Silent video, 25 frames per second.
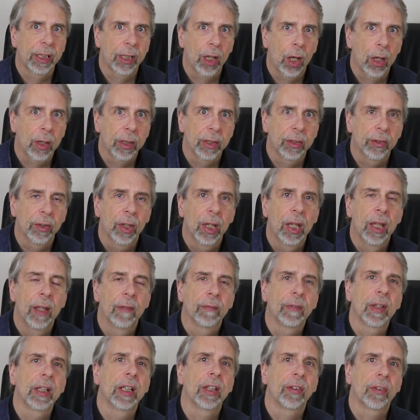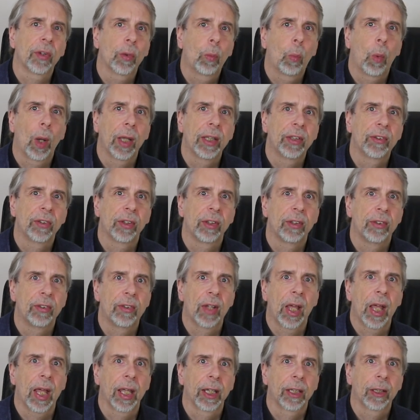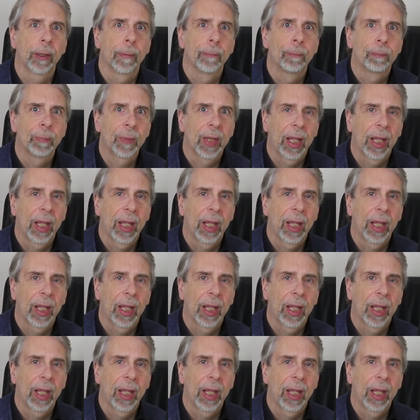kind, then it's a weighted deck.